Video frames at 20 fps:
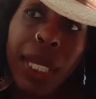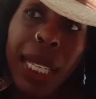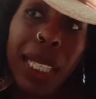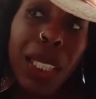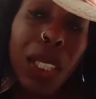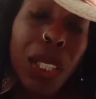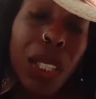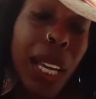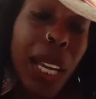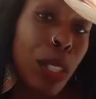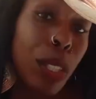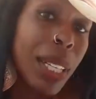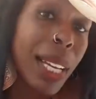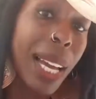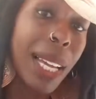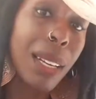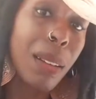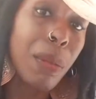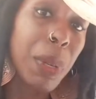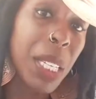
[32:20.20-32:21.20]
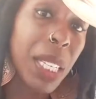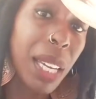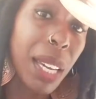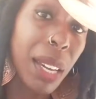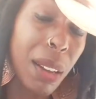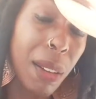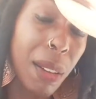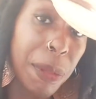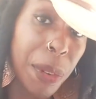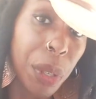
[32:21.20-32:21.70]
And you got to be
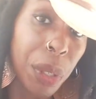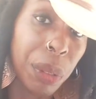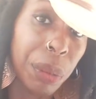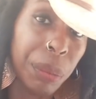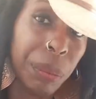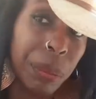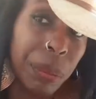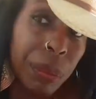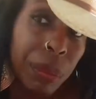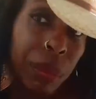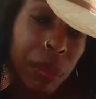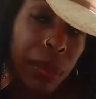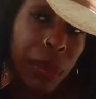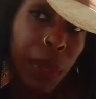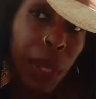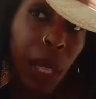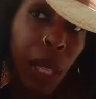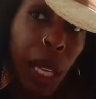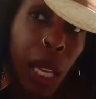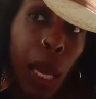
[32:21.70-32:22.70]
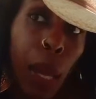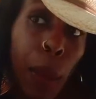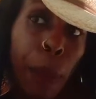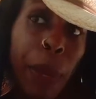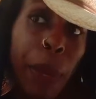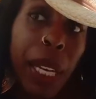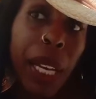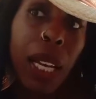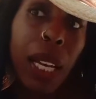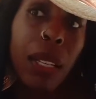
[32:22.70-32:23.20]
careful,
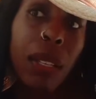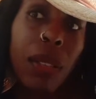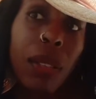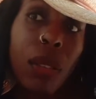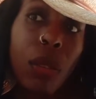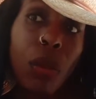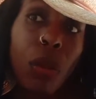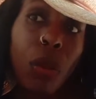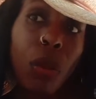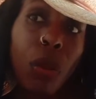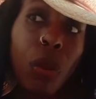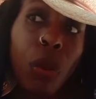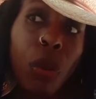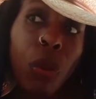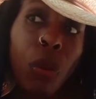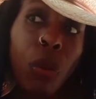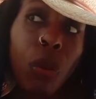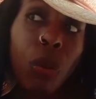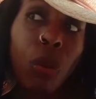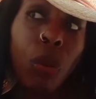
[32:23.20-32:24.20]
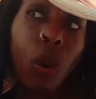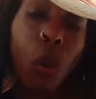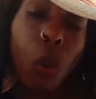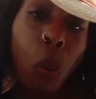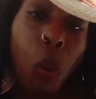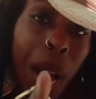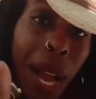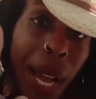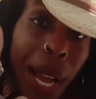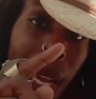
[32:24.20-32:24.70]
because
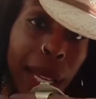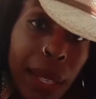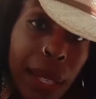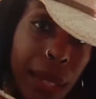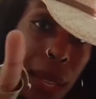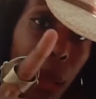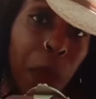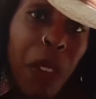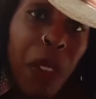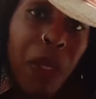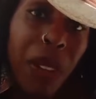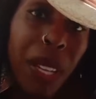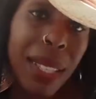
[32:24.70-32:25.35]
why some of us